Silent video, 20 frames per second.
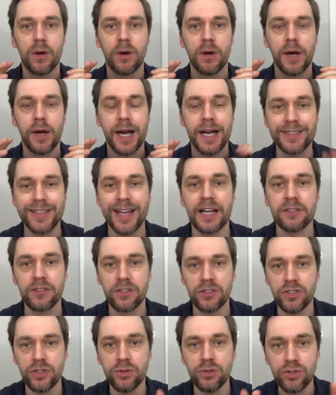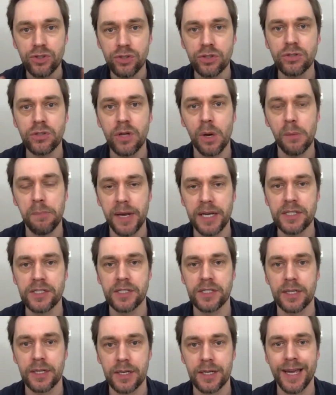as actors, you should know
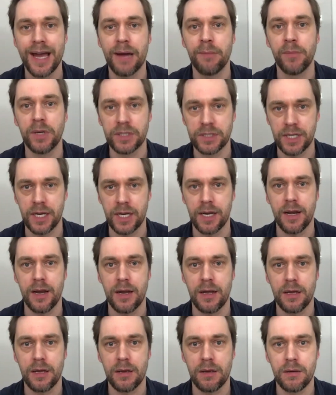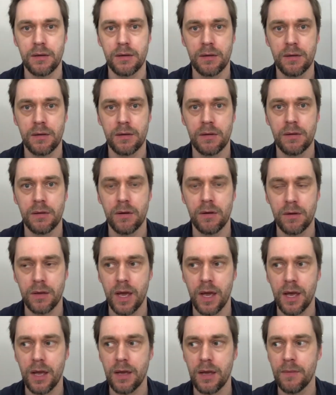basic camera technique,
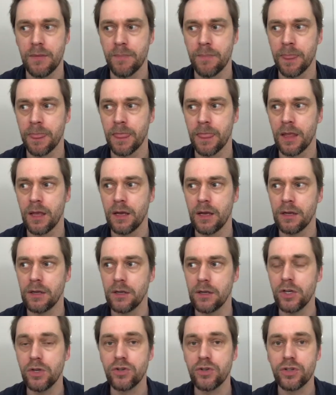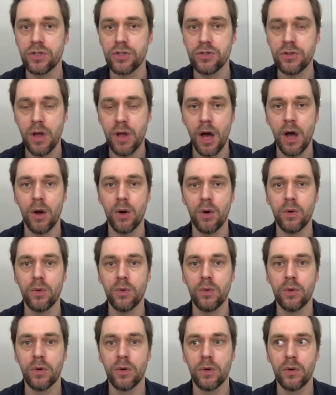okay? You should know
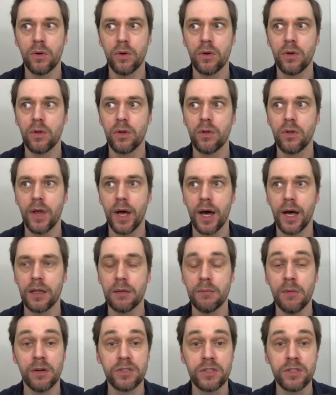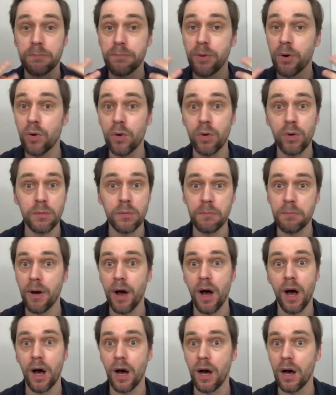that the most important
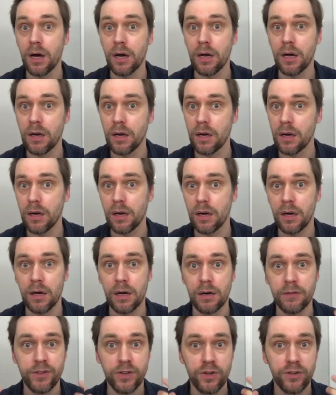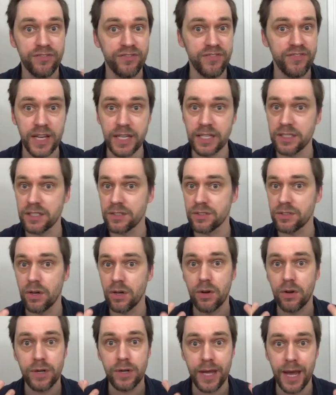part of your face
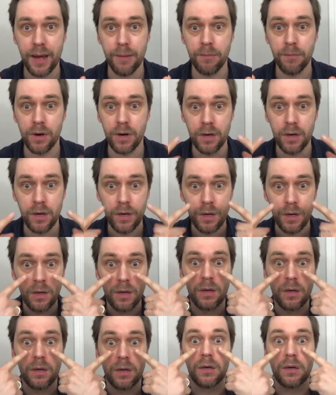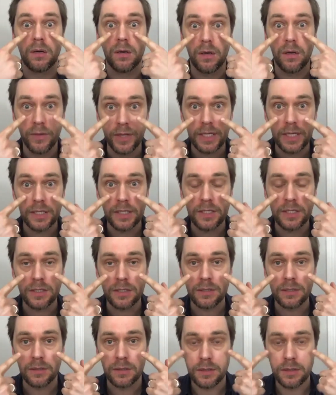on camera are
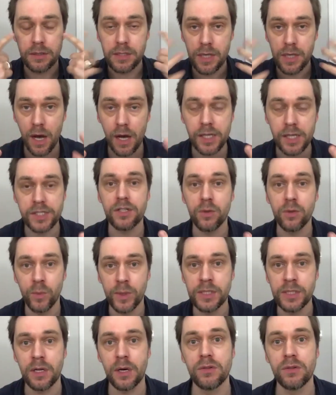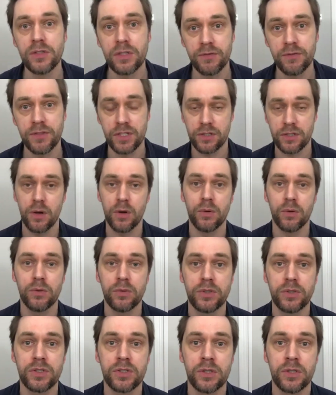these. The eyes are the windows of the
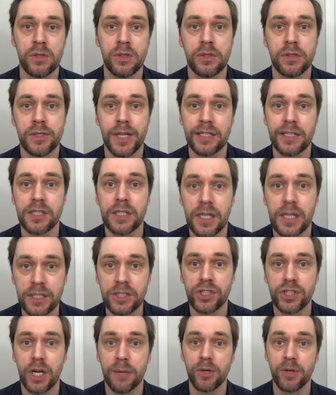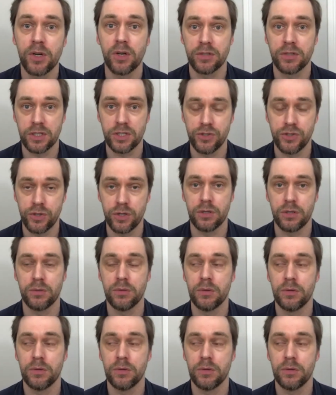souls. That's a cliche because it's true.